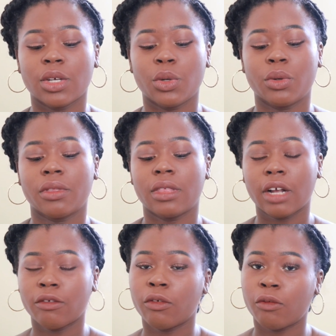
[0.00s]
you're
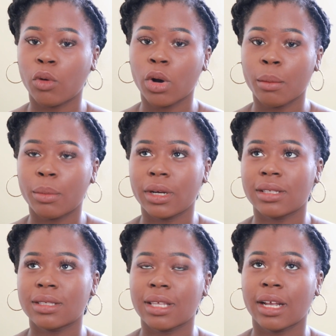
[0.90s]
thankful for, but
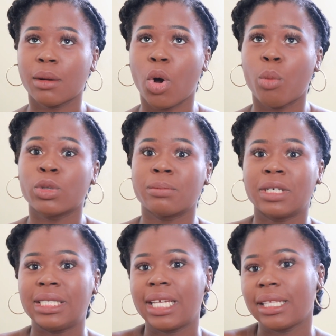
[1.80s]
it's like almost
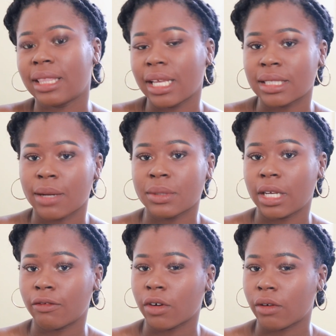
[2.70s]
mundane things I would
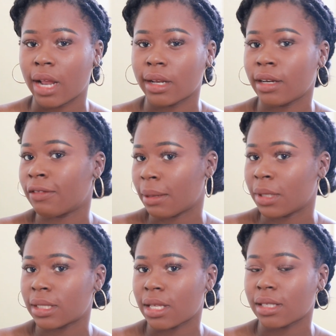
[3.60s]
take for granted, if that
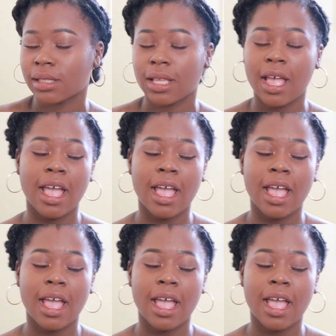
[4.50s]
makes sense.